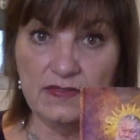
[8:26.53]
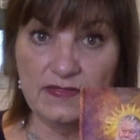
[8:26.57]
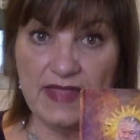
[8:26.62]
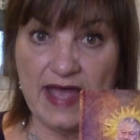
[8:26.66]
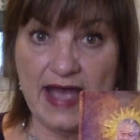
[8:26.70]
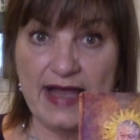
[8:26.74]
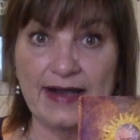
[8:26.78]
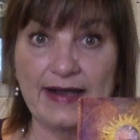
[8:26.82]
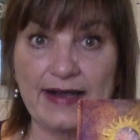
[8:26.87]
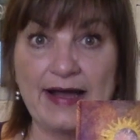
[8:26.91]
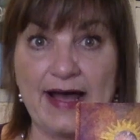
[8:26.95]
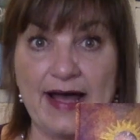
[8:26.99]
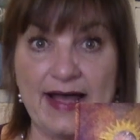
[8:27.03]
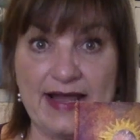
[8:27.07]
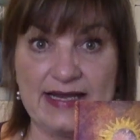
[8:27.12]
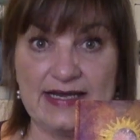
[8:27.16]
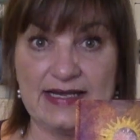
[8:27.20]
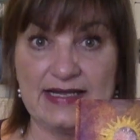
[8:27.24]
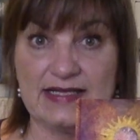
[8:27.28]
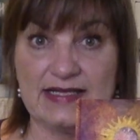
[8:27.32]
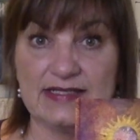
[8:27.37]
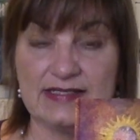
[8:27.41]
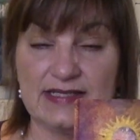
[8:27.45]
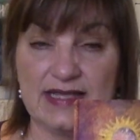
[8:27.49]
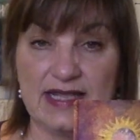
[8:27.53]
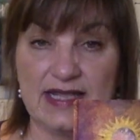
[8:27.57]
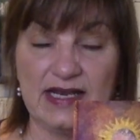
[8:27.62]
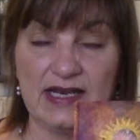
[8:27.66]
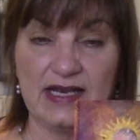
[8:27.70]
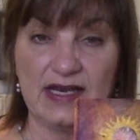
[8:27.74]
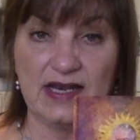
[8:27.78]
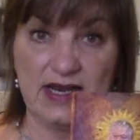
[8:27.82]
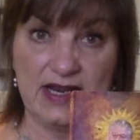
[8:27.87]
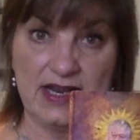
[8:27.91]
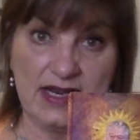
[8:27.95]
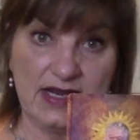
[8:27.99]
that guidance. And
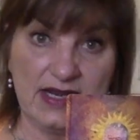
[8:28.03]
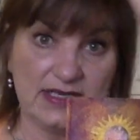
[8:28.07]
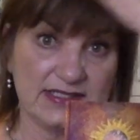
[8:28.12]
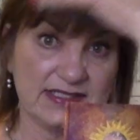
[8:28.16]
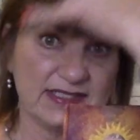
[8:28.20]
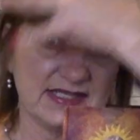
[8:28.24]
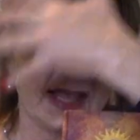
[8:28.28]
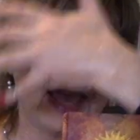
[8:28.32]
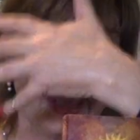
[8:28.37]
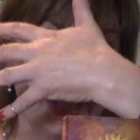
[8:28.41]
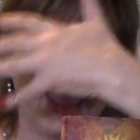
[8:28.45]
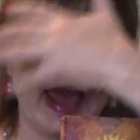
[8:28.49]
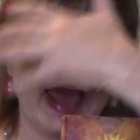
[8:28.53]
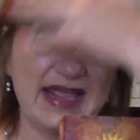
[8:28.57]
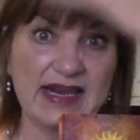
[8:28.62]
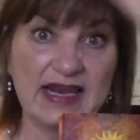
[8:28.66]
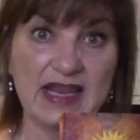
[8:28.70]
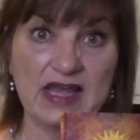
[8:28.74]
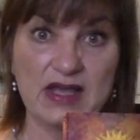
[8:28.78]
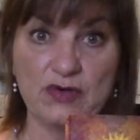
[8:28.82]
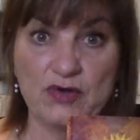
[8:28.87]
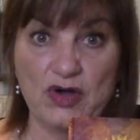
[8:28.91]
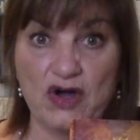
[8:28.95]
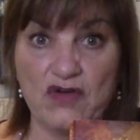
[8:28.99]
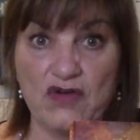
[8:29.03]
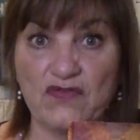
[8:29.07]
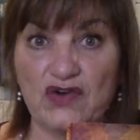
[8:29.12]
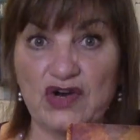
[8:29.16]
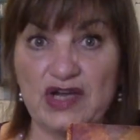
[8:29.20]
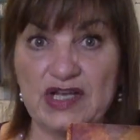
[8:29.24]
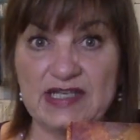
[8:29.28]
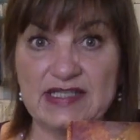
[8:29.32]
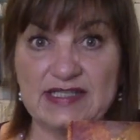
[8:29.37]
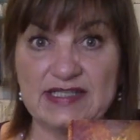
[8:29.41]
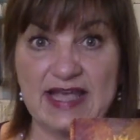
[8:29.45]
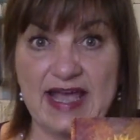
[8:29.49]
it's the halo over
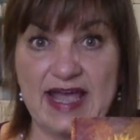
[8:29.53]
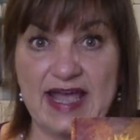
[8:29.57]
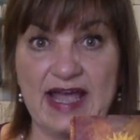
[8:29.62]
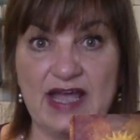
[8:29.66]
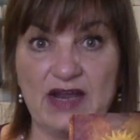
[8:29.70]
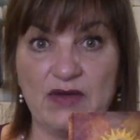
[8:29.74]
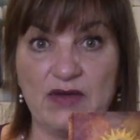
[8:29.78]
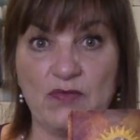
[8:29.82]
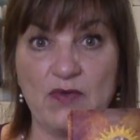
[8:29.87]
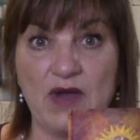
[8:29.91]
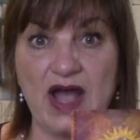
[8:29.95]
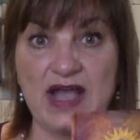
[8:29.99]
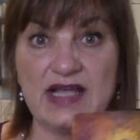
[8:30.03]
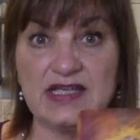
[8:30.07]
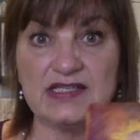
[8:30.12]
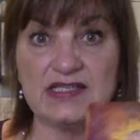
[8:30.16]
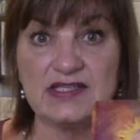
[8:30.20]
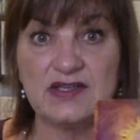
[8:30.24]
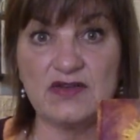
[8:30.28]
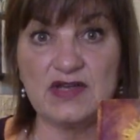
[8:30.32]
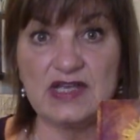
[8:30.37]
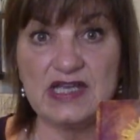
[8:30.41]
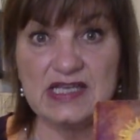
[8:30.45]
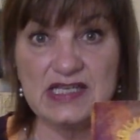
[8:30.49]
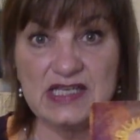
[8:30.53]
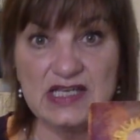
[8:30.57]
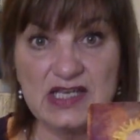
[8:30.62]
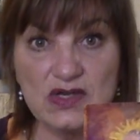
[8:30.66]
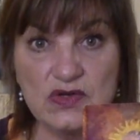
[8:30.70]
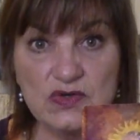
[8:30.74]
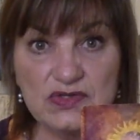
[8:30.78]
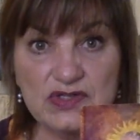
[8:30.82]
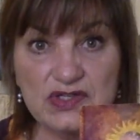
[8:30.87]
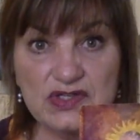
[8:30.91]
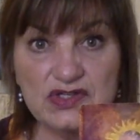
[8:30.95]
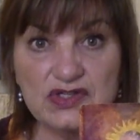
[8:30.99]
his head, right? So he
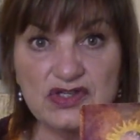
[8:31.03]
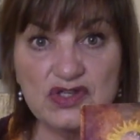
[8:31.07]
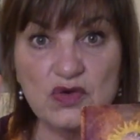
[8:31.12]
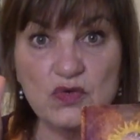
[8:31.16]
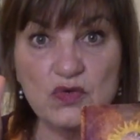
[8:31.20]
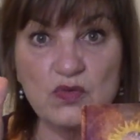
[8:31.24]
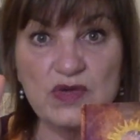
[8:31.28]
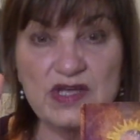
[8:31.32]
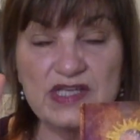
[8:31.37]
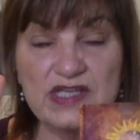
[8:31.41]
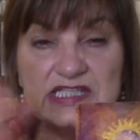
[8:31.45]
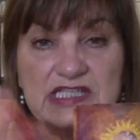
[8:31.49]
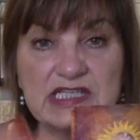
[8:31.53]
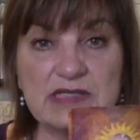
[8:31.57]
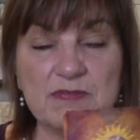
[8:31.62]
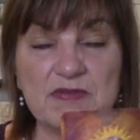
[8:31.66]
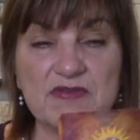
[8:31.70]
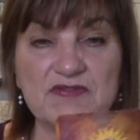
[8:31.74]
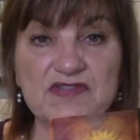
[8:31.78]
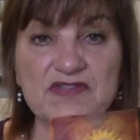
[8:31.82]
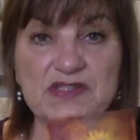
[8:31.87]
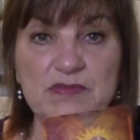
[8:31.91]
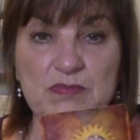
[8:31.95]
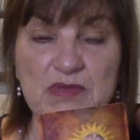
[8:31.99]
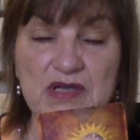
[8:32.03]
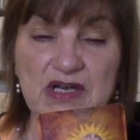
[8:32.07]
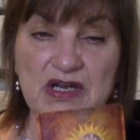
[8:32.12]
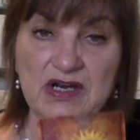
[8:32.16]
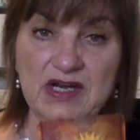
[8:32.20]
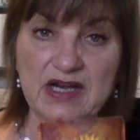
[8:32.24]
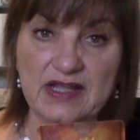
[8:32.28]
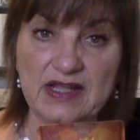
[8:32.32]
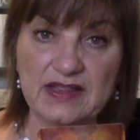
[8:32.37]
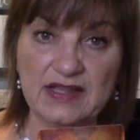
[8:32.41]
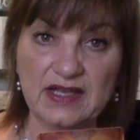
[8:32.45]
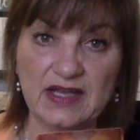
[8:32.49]
uses the wisdom of
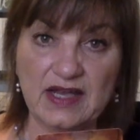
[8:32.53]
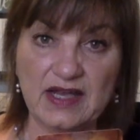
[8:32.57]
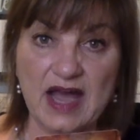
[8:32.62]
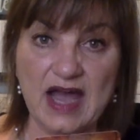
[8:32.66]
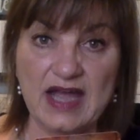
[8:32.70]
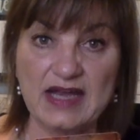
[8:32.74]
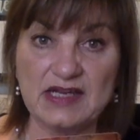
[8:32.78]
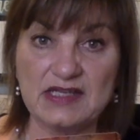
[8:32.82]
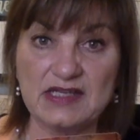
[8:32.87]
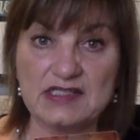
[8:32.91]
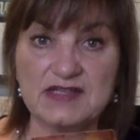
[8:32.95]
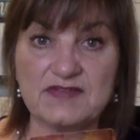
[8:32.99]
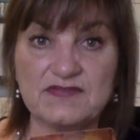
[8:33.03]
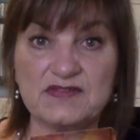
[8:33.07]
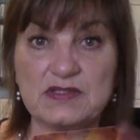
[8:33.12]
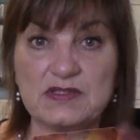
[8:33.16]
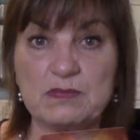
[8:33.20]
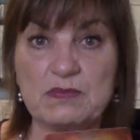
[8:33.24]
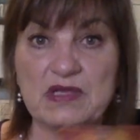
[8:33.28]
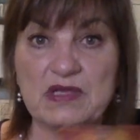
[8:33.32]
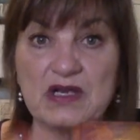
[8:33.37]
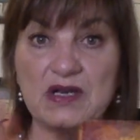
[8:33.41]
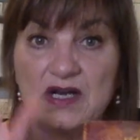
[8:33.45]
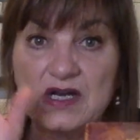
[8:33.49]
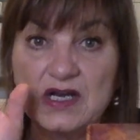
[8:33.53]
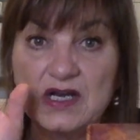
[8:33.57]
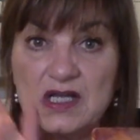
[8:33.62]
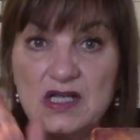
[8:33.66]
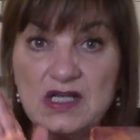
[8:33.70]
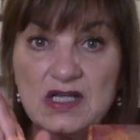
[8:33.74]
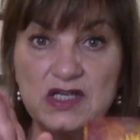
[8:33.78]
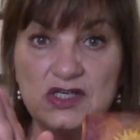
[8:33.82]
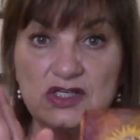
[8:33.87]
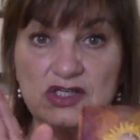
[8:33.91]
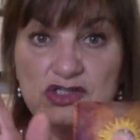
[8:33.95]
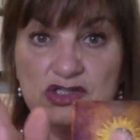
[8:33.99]
Spirit and the guidance of Spirit
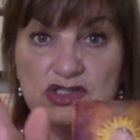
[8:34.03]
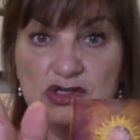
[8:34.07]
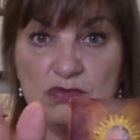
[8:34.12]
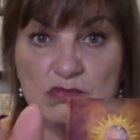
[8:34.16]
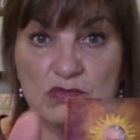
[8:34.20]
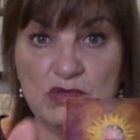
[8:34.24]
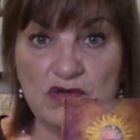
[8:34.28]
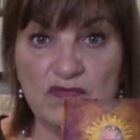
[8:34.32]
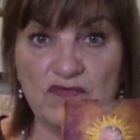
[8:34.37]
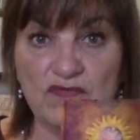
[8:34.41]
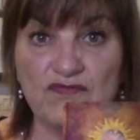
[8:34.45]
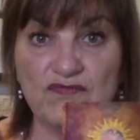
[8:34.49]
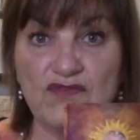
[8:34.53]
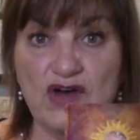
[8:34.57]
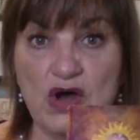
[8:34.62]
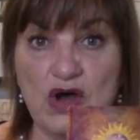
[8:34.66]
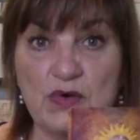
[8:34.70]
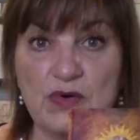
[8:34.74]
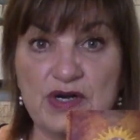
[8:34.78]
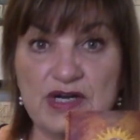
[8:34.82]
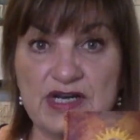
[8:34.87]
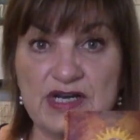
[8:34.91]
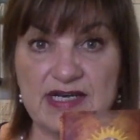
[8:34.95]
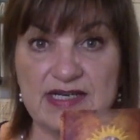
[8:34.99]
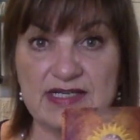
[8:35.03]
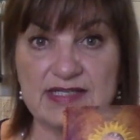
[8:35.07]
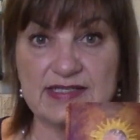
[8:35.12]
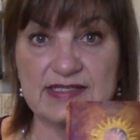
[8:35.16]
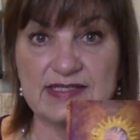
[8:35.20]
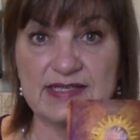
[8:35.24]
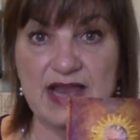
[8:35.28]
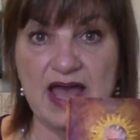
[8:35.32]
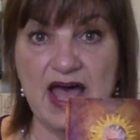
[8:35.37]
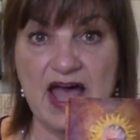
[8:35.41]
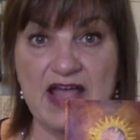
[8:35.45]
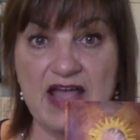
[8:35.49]
to move forward in
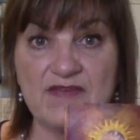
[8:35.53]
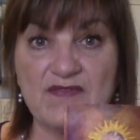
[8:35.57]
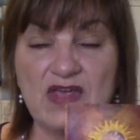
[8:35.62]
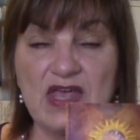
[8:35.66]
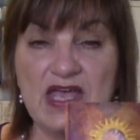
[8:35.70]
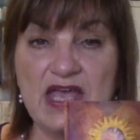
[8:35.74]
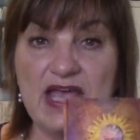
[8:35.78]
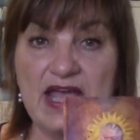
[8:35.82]
his life.